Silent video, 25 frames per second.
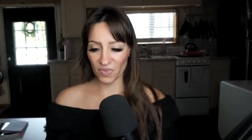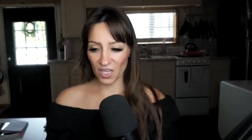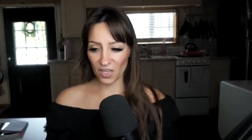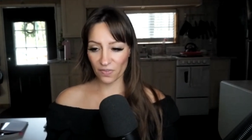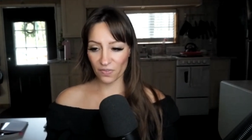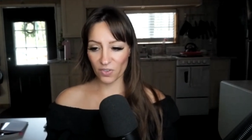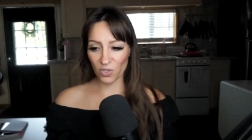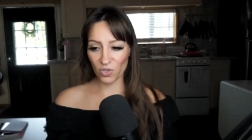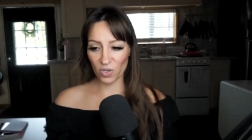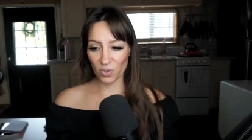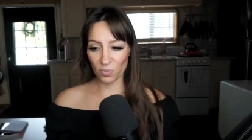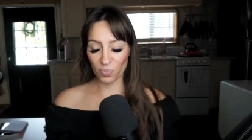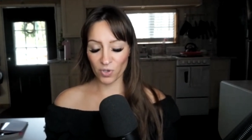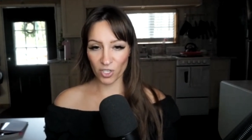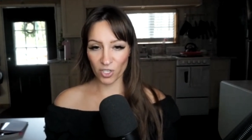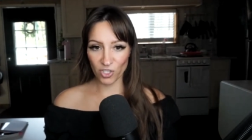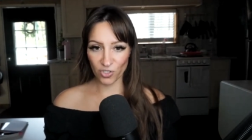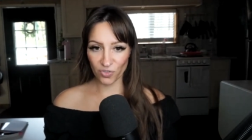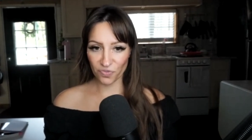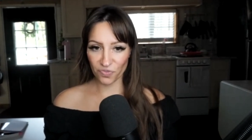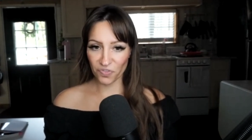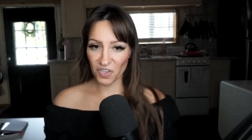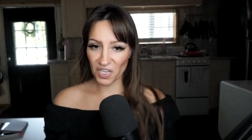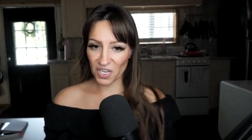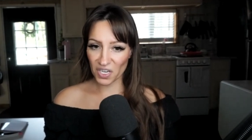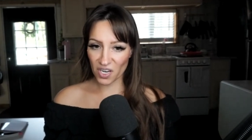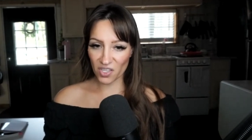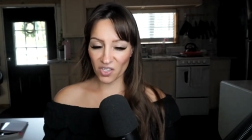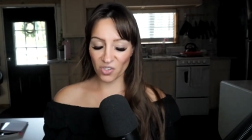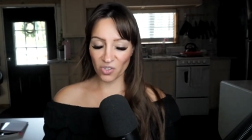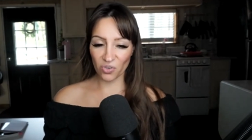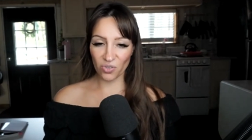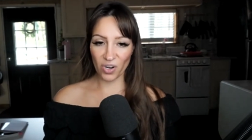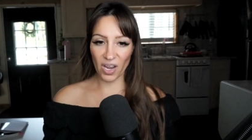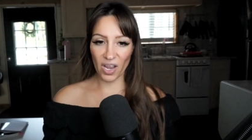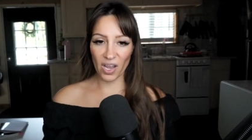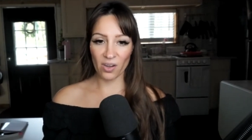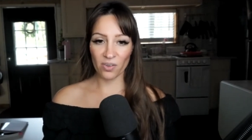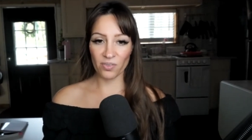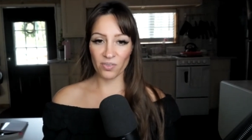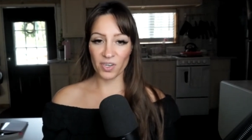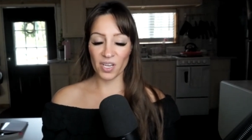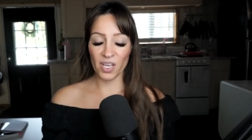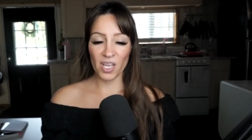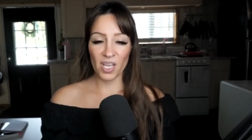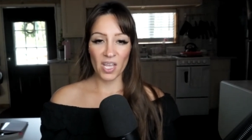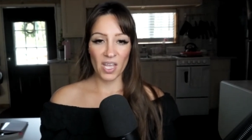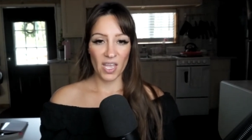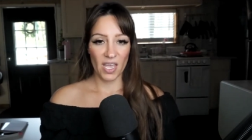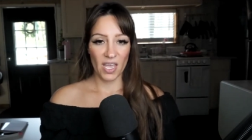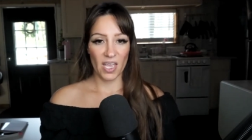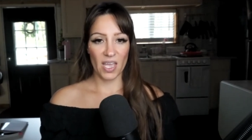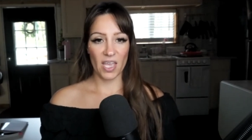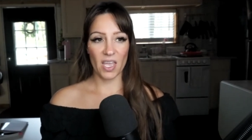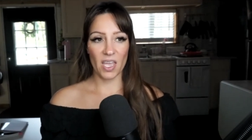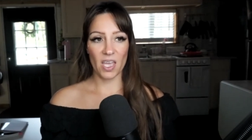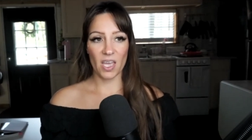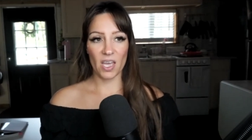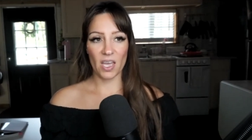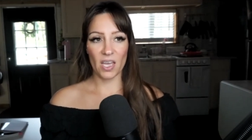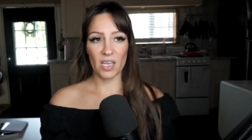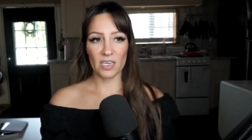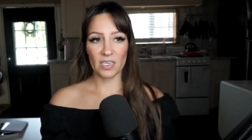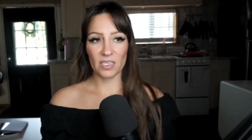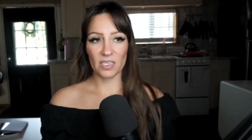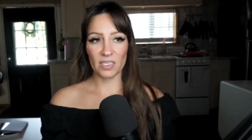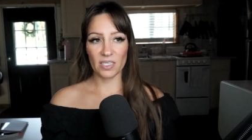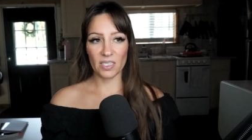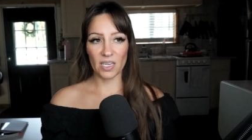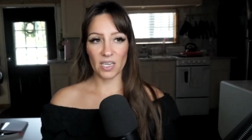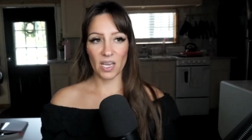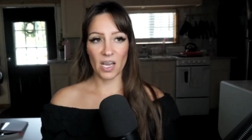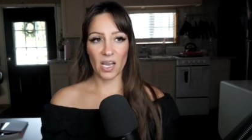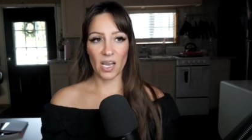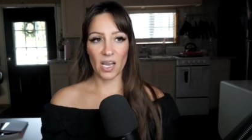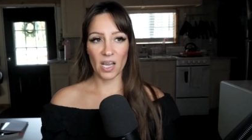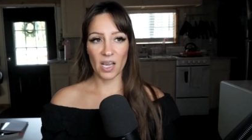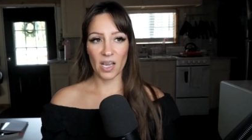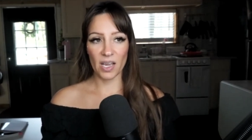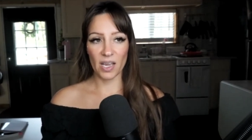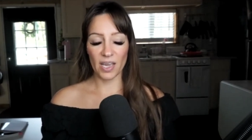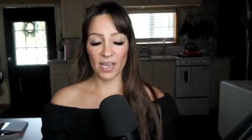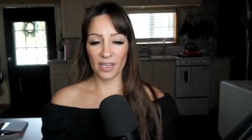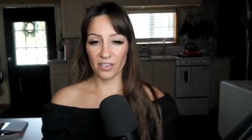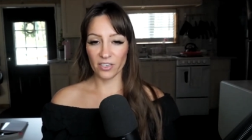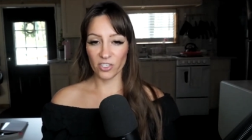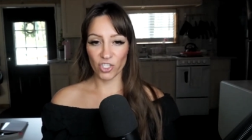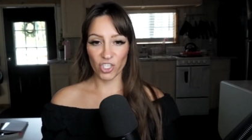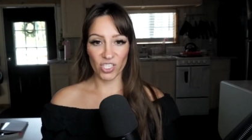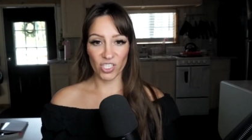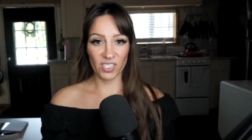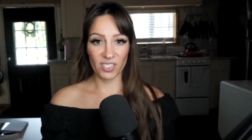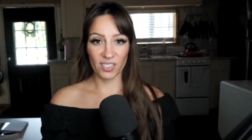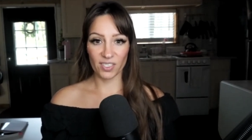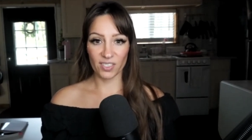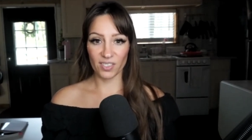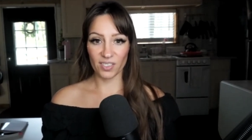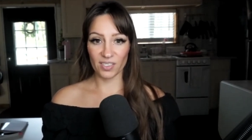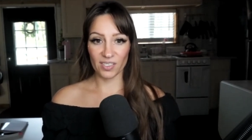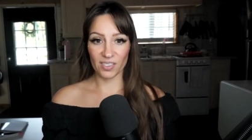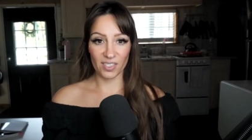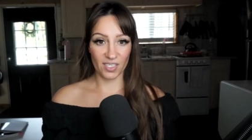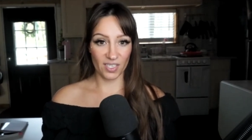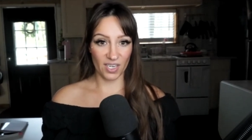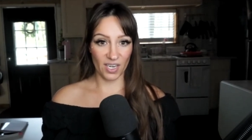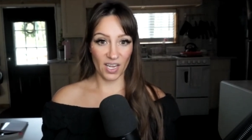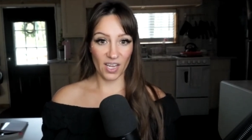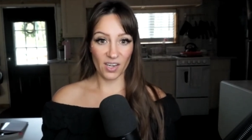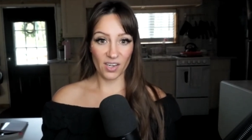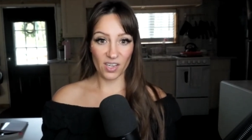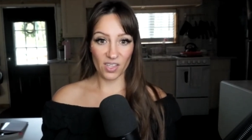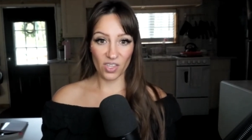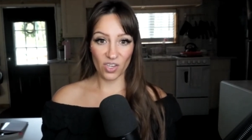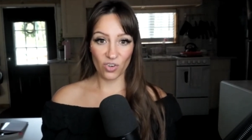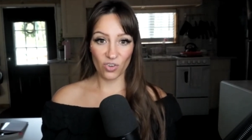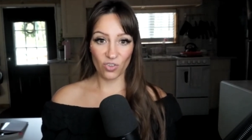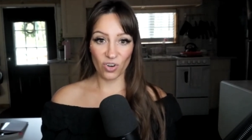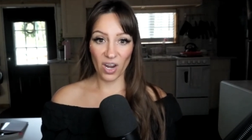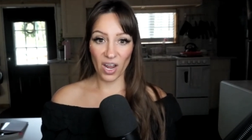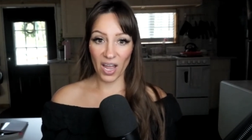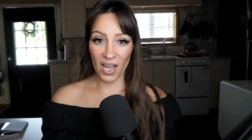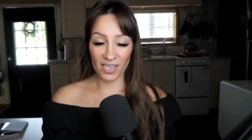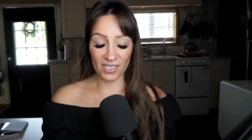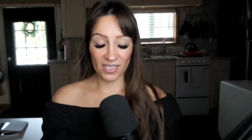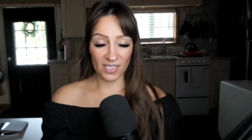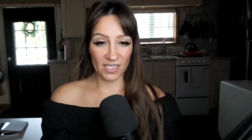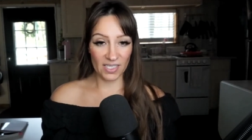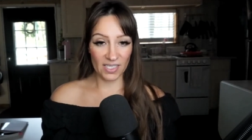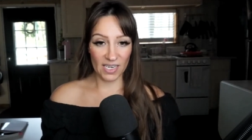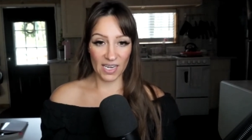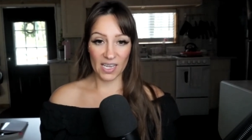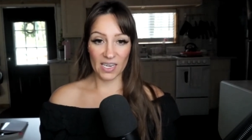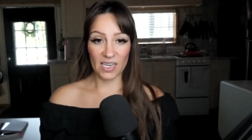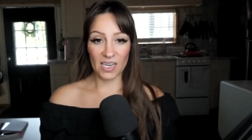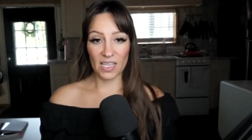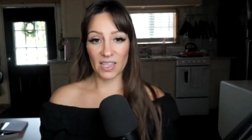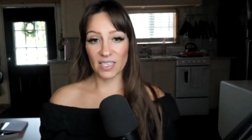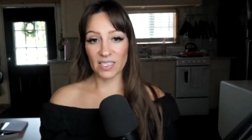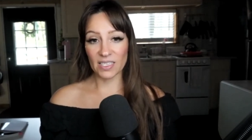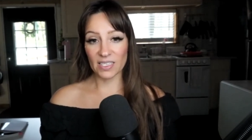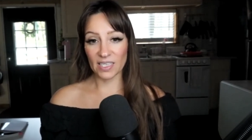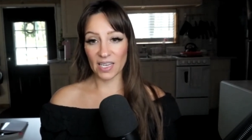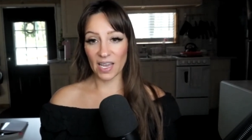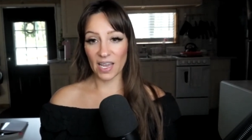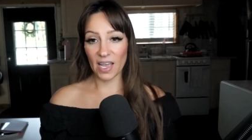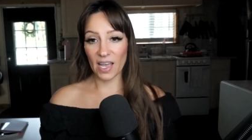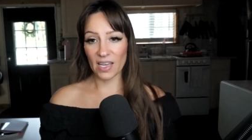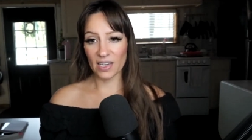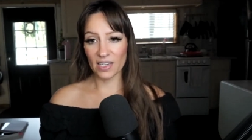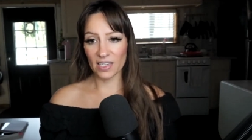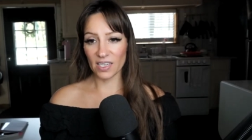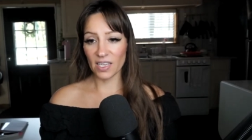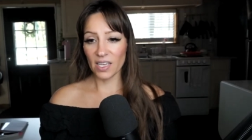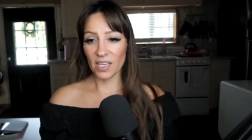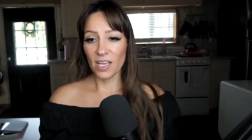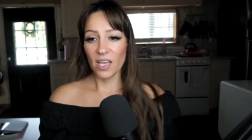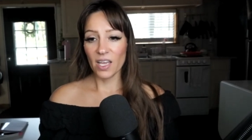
if you can put your feet on the ground and, uh, and just stand in the grass, stand on the sand,